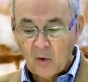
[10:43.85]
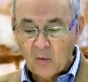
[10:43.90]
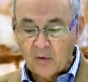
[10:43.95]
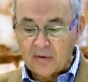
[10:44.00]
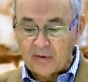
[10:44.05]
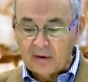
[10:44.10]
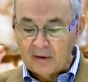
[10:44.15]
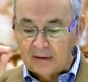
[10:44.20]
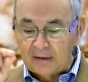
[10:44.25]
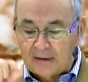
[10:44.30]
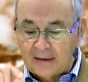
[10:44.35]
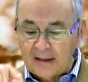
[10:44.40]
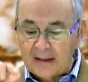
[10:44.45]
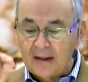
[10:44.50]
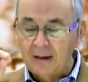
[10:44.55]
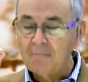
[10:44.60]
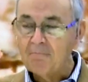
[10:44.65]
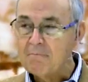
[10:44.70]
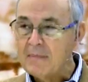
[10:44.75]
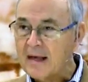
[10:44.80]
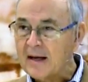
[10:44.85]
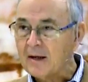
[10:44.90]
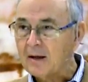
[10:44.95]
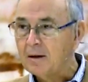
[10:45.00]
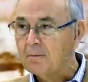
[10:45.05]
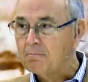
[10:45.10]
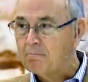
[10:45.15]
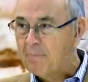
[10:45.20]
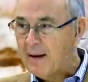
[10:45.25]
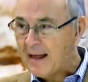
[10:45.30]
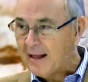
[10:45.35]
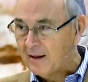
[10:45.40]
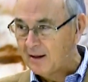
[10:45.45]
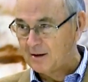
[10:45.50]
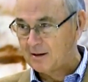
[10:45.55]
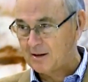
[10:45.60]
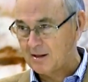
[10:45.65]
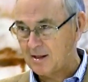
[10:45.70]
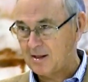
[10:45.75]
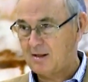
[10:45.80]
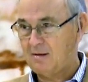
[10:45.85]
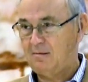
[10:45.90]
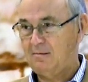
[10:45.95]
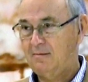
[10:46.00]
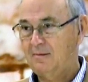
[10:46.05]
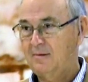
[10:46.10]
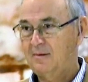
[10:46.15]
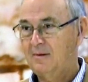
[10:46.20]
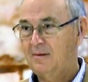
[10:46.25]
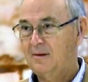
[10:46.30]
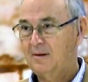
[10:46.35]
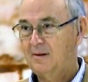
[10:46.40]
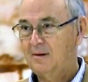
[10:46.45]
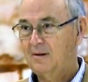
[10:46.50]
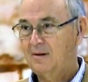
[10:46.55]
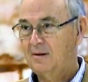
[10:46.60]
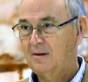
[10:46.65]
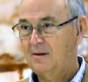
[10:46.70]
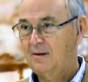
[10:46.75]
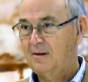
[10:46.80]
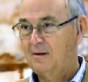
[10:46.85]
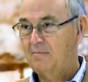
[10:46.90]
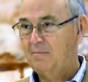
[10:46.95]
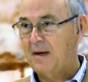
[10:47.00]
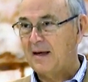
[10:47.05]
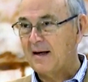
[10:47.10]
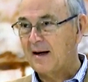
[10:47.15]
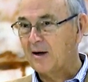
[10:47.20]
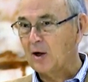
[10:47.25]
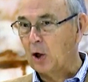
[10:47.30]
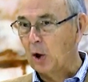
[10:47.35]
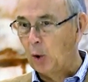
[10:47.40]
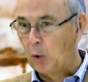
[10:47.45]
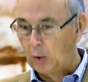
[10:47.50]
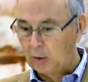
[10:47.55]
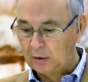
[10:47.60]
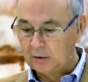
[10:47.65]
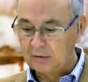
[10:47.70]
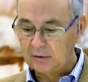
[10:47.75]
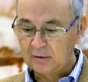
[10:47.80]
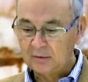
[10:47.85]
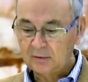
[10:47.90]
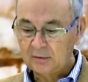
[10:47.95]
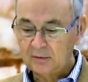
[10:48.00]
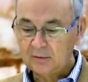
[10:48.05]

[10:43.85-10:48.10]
with little metal bells made out of gold.